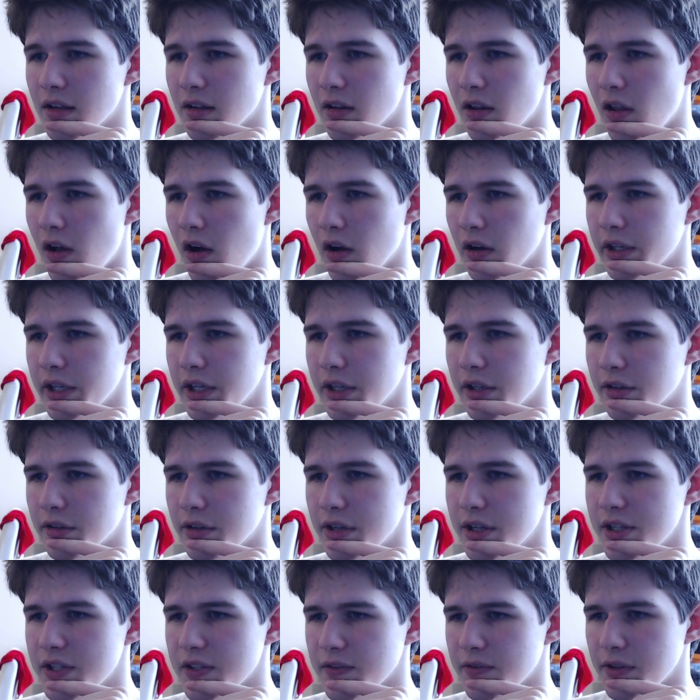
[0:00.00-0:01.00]
clock
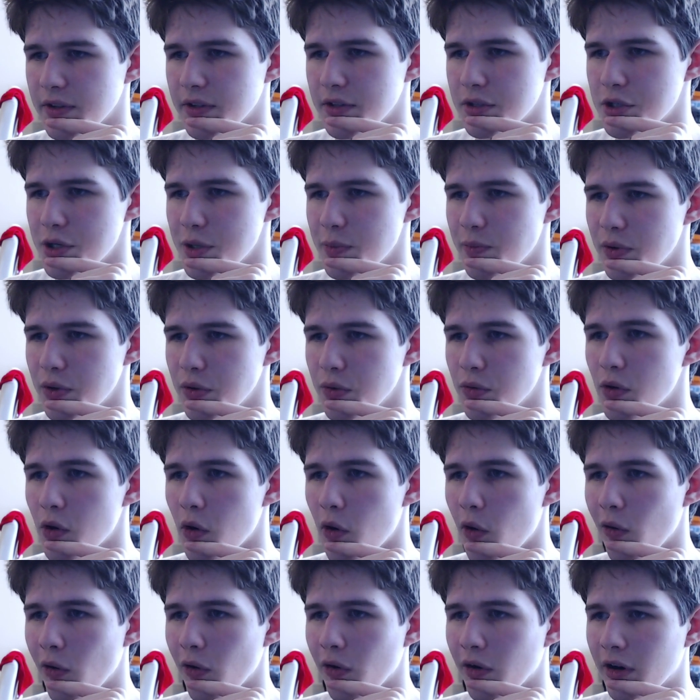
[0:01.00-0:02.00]
increase for the GPU
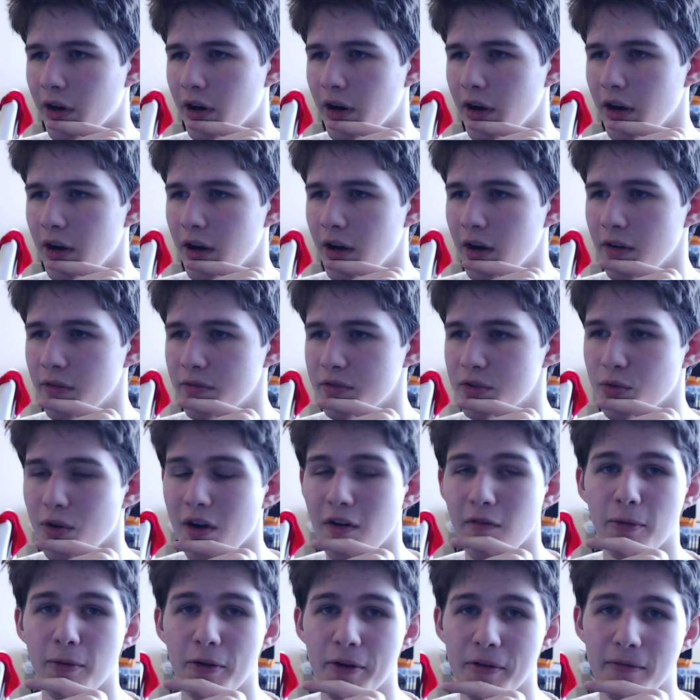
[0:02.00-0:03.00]
core of
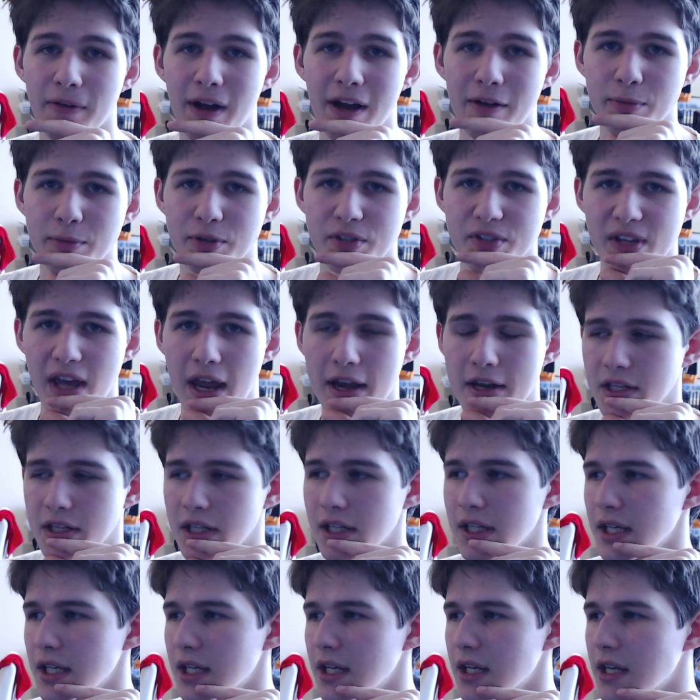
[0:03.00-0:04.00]
12.5%.
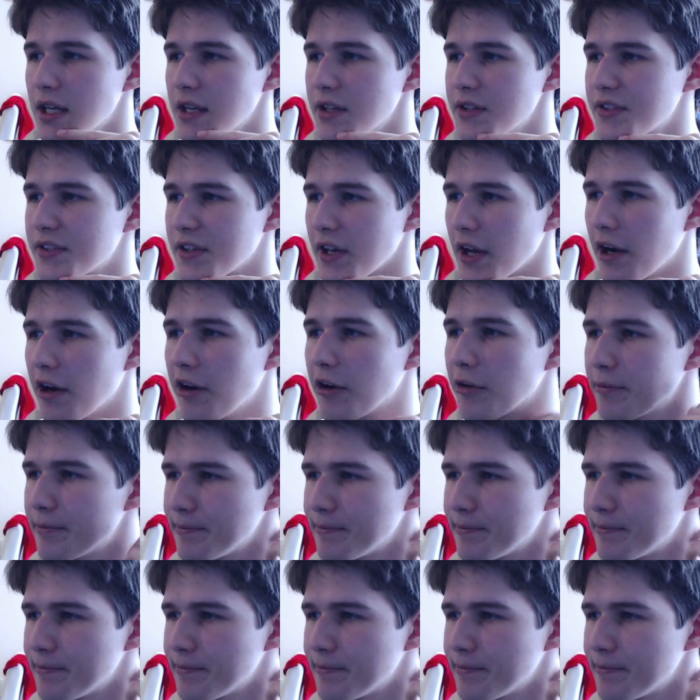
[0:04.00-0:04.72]
So